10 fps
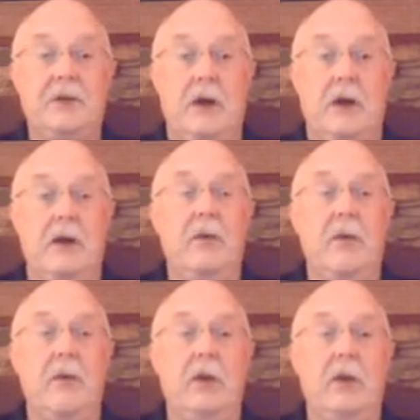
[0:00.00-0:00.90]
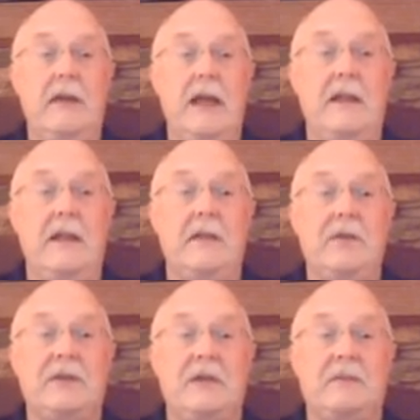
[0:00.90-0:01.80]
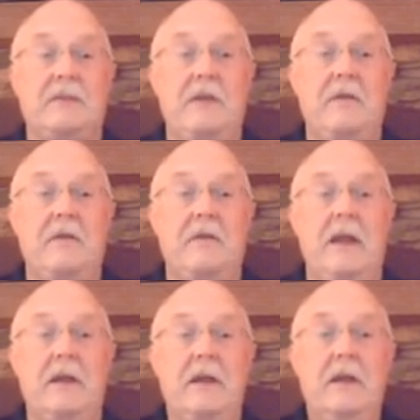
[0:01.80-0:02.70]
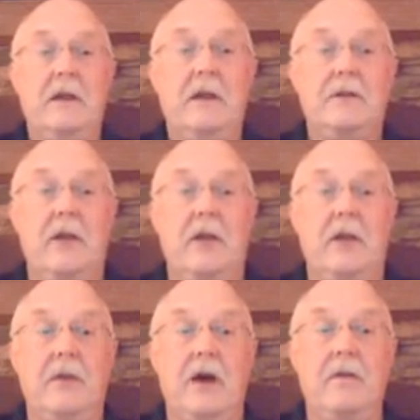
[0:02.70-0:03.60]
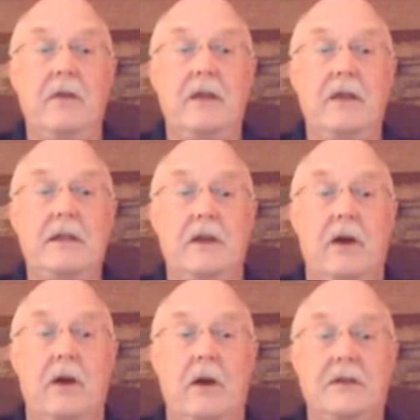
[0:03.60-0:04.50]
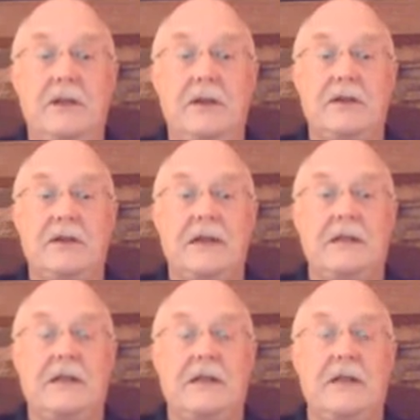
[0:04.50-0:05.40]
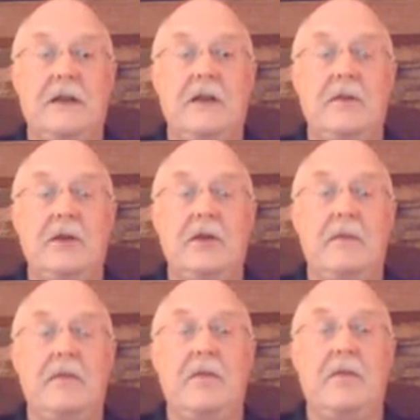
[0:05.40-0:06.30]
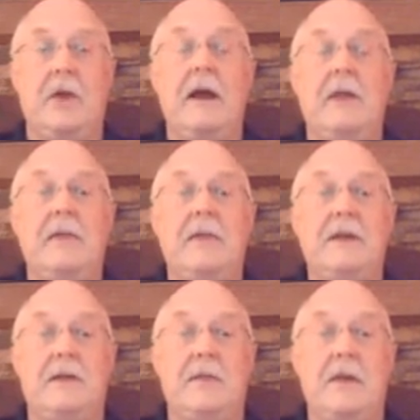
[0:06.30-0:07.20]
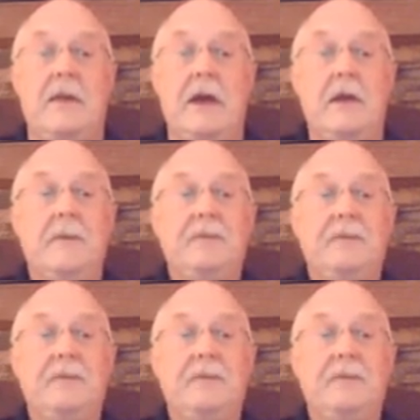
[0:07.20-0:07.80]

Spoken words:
chart, we went and looked at a W6 by 15 so that it would cover these steel sizes less than a W10 by 49 and be accepted by